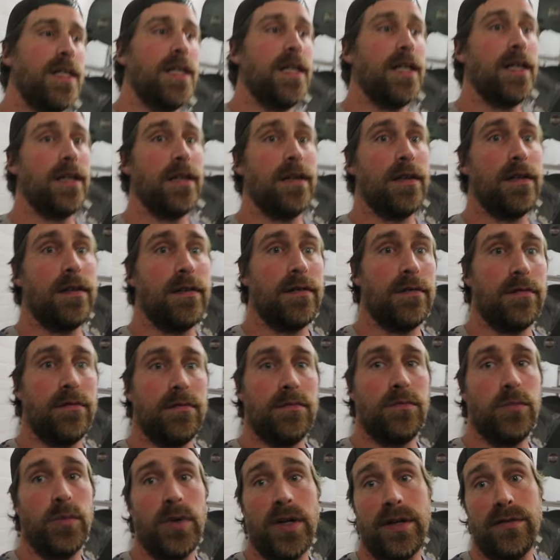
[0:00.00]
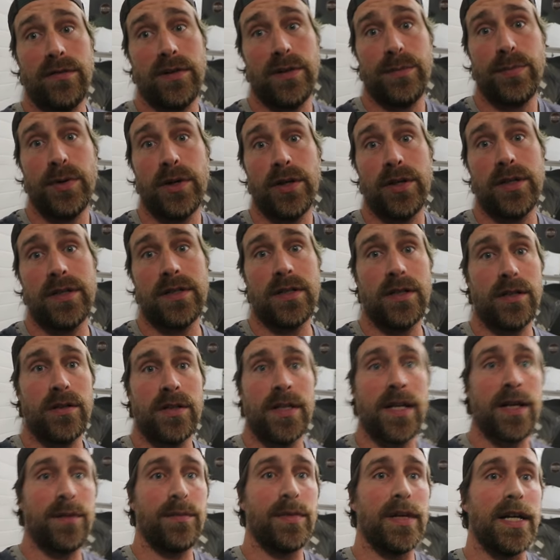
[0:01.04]
in whatever the part is that you
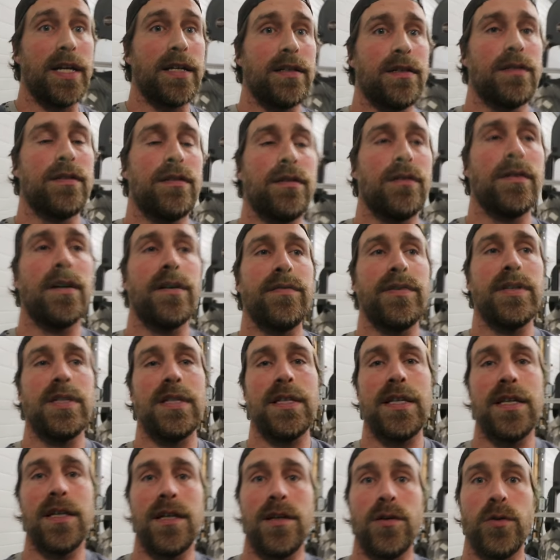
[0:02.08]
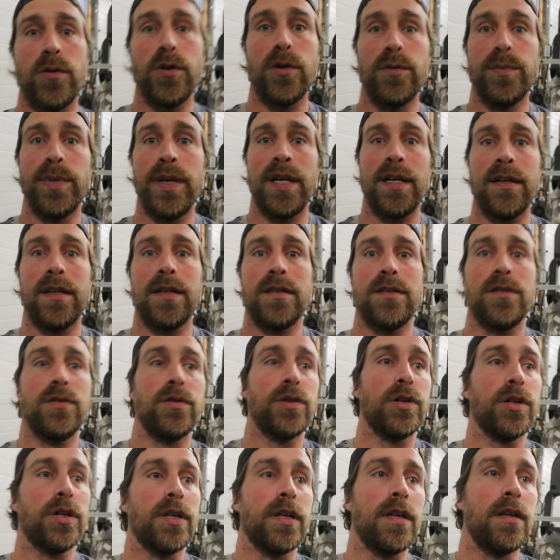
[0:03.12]
sandblast. So obviously in an oil pan, that's no
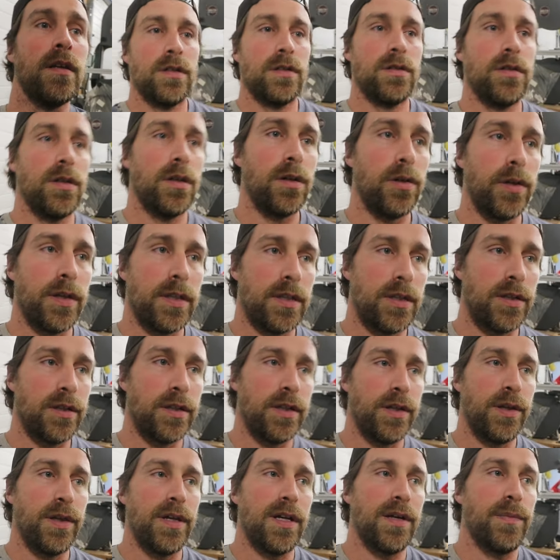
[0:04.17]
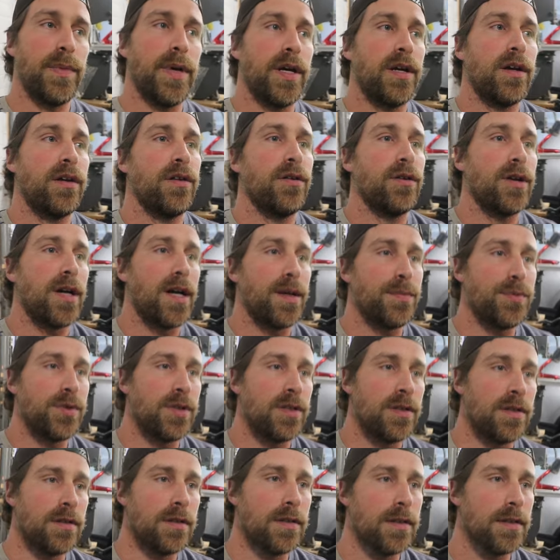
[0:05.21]
good. So I started to think about other
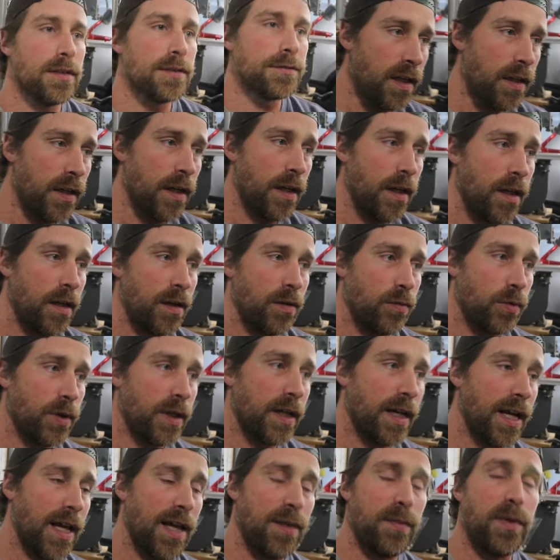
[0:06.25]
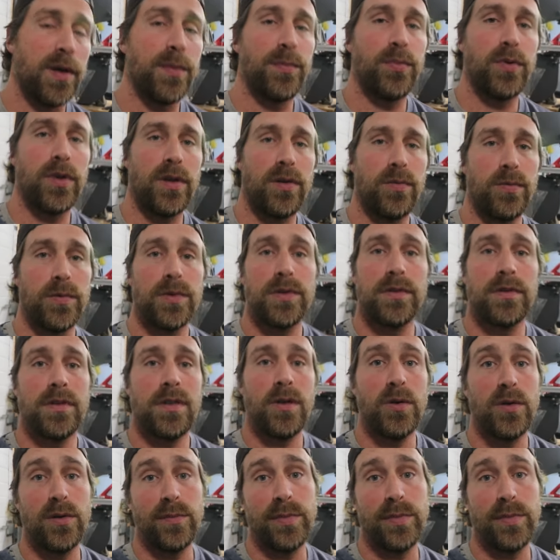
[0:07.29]
options, and what I came up with was soda